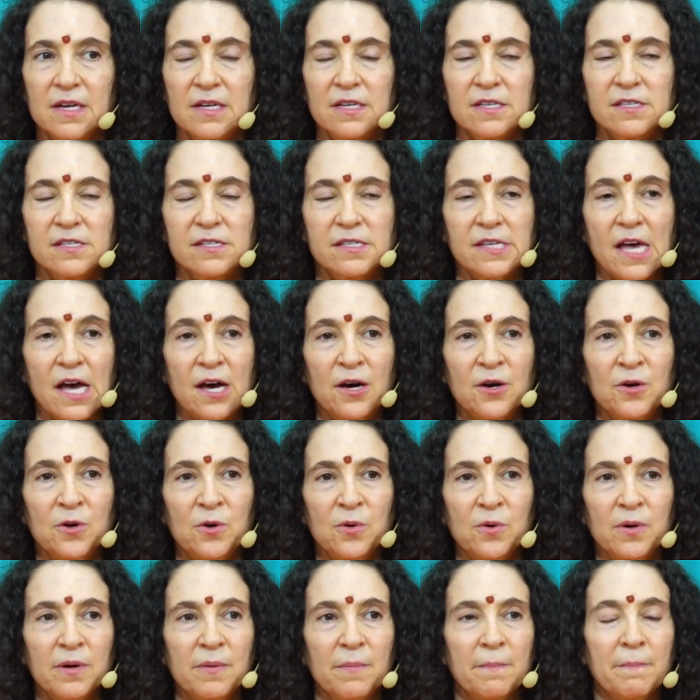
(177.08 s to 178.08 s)

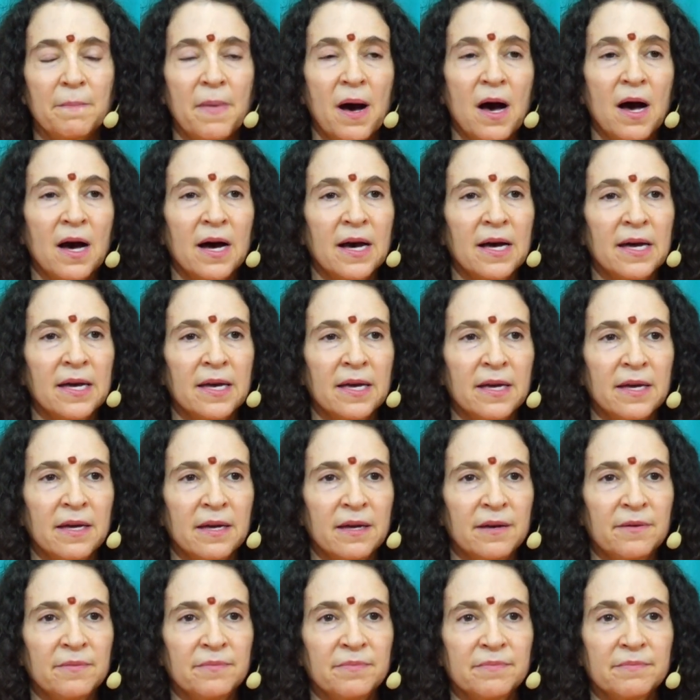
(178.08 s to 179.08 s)
So
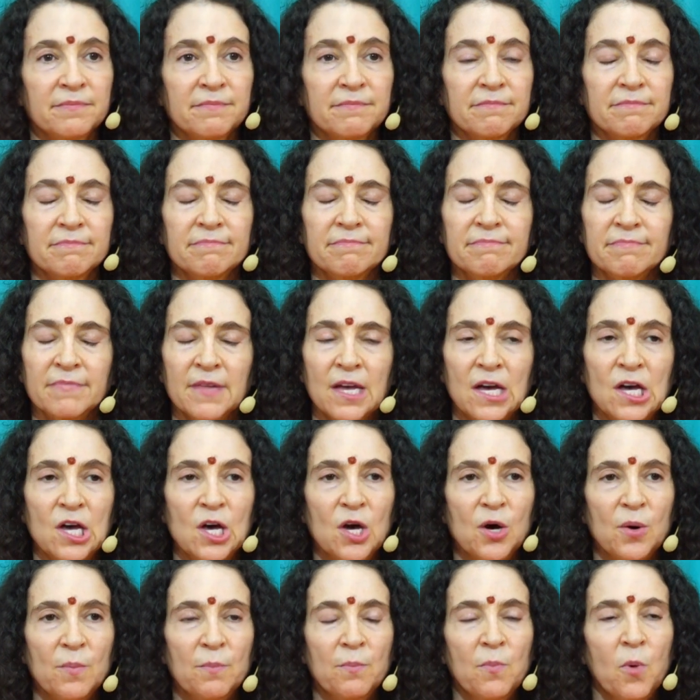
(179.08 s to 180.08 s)
my
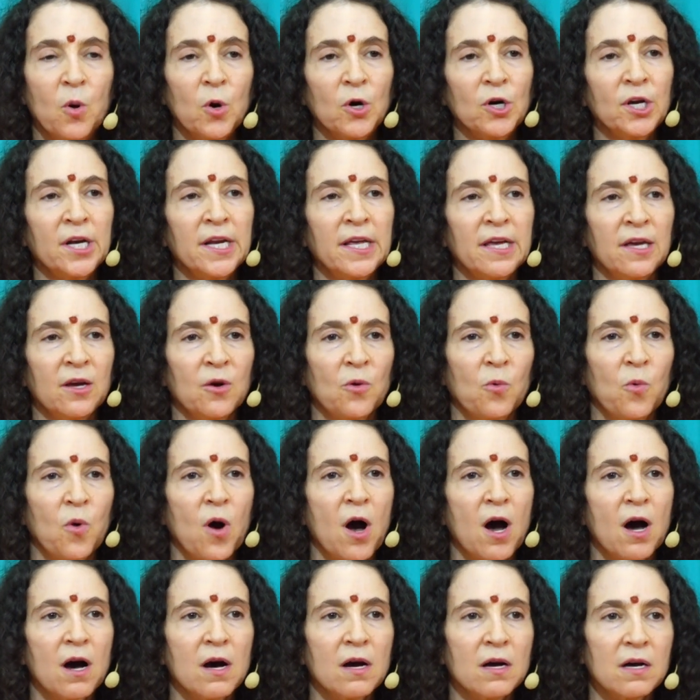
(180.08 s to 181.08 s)
morning
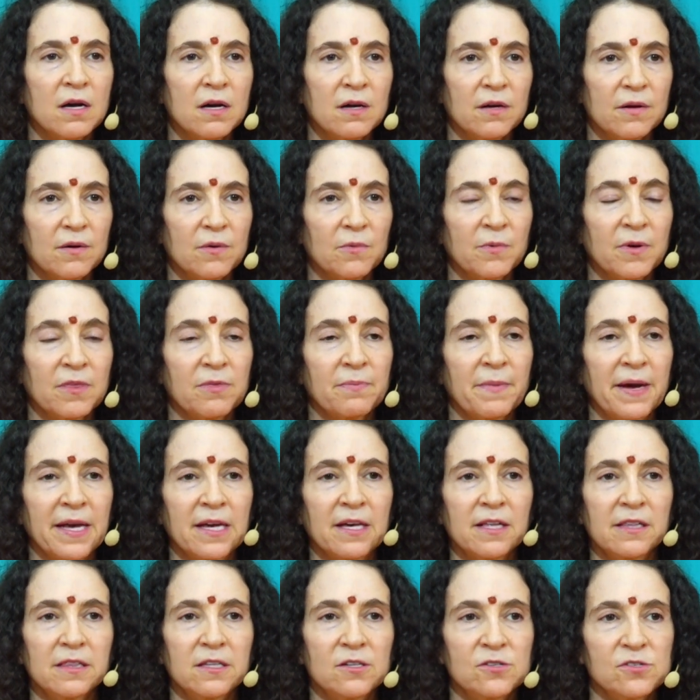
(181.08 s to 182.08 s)
walk with my
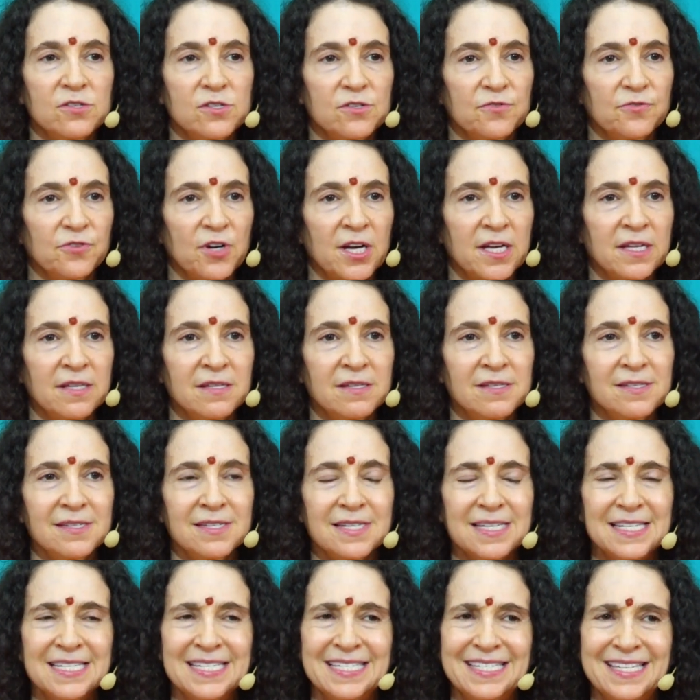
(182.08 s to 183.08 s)
close friends,
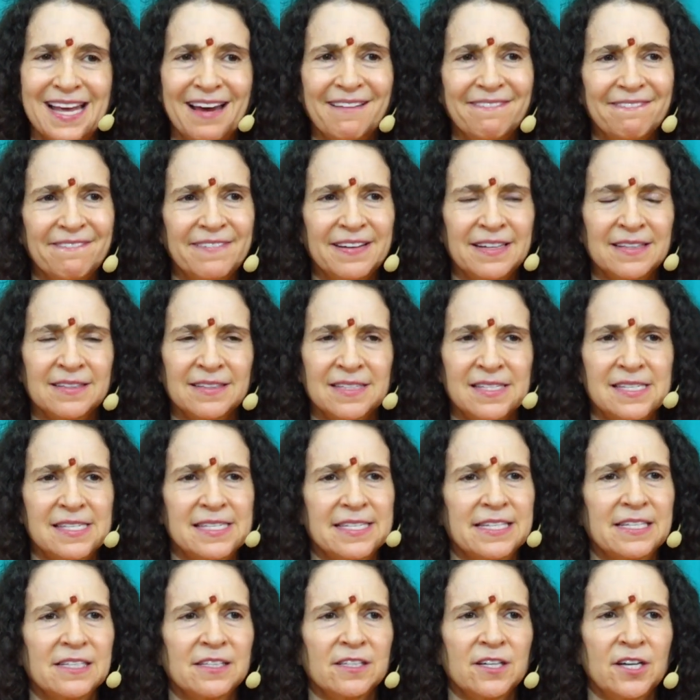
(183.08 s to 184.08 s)
definitely
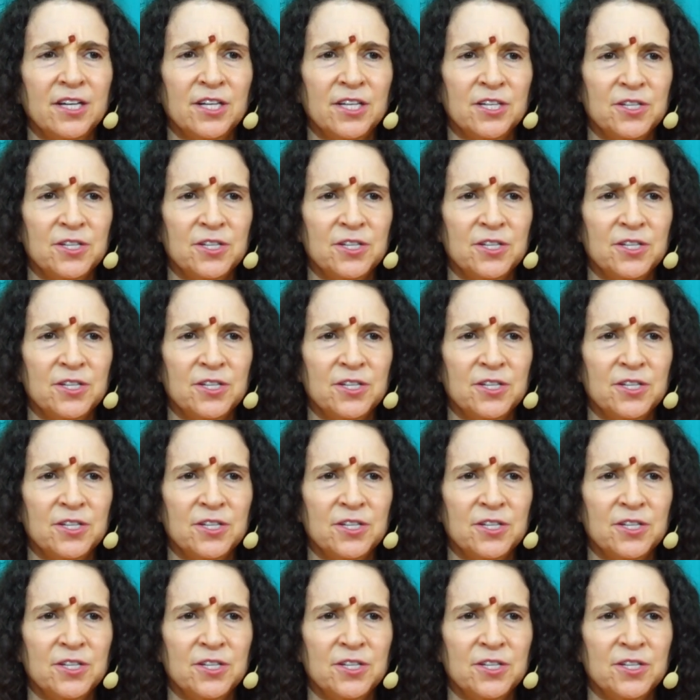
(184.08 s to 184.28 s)
still going